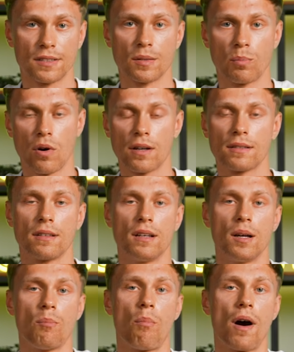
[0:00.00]
support,
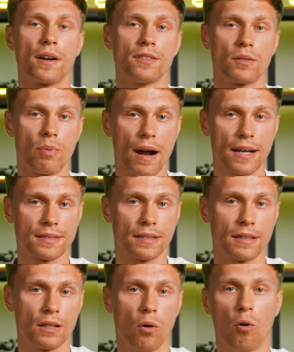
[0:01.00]
partner
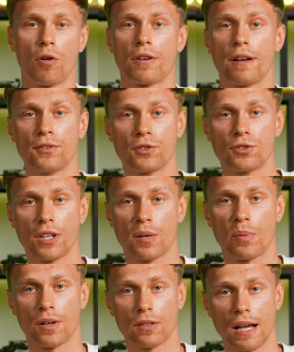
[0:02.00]
pricing, or revenue share
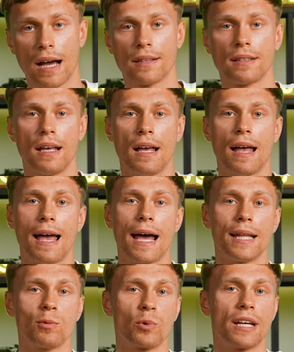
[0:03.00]
per client,
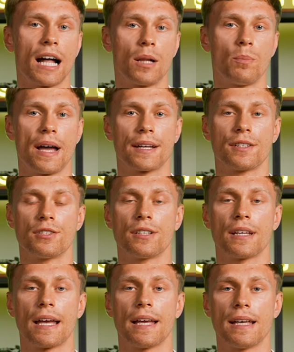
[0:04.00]
and we help
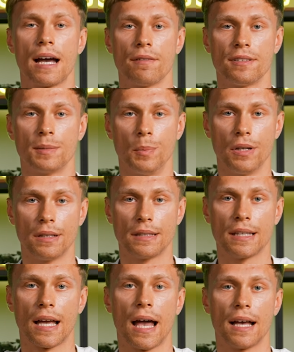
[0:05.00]
packaging AI
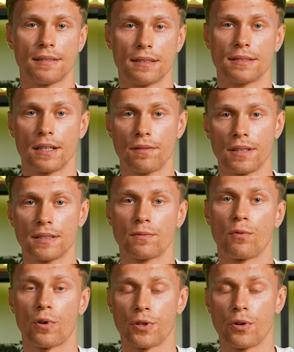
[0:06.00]
visibility as a service
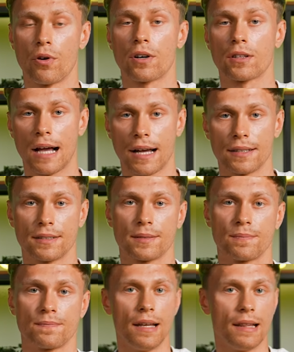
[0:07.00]
for your clients.
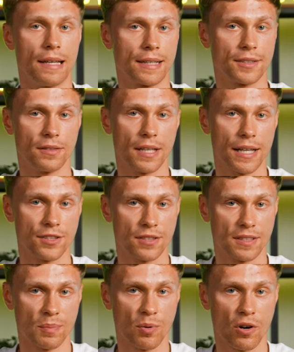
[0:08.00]
Link to the
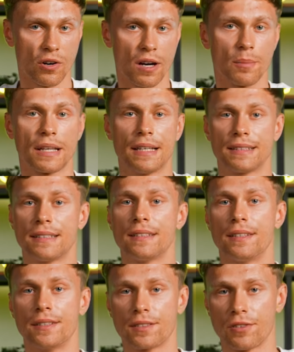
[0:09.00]
agency program is in
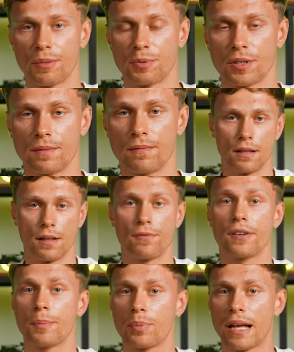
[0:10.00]
the description. A
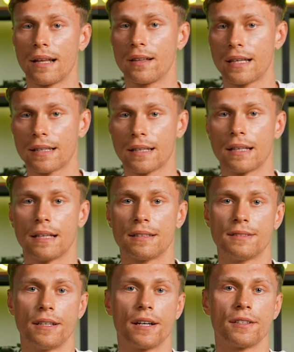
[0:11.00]
free plan link is
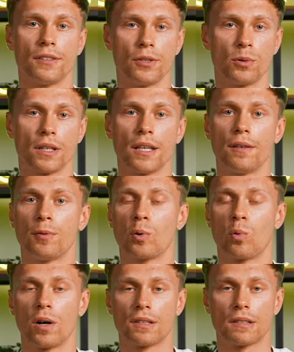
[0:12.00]
there too if you
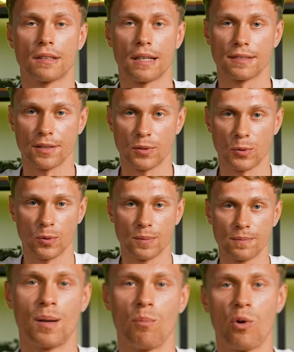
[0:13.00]
want to test the tool.
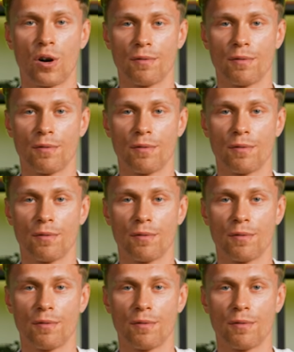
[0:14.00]
More